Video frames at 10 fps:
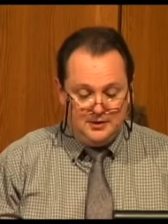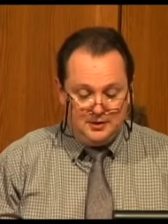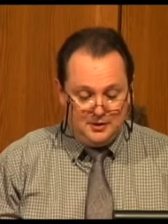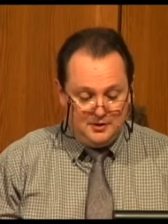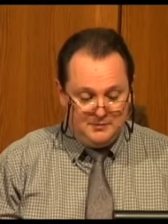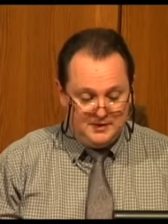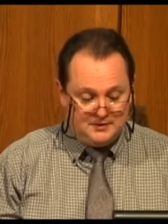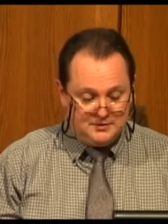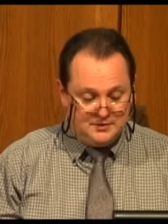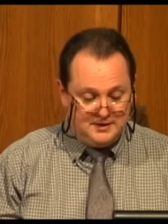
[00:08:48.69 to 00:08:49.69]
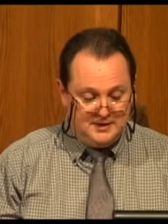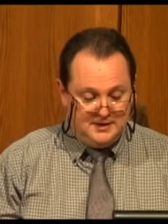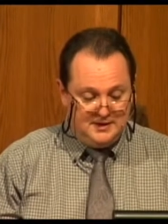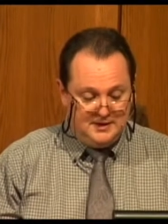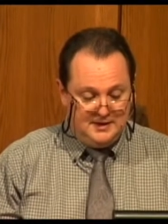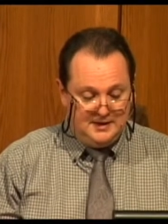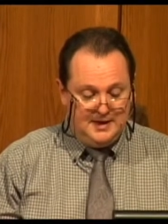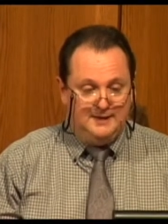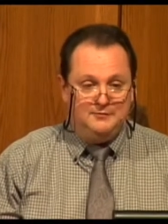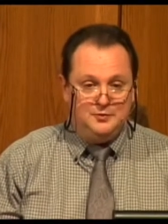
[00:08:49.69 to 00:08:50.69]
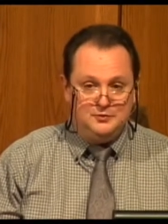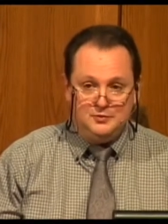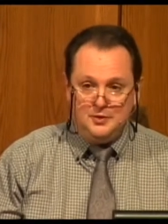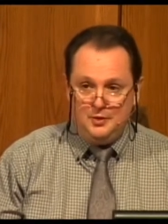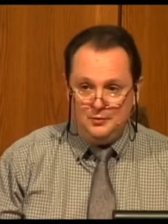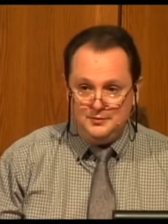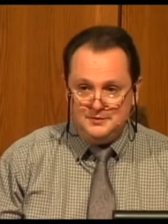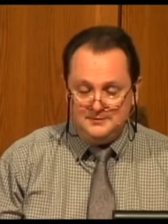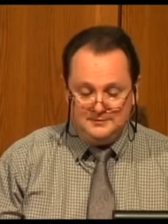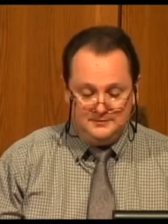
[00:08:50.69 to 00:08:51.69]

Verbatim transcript: current ministry, and future hopes.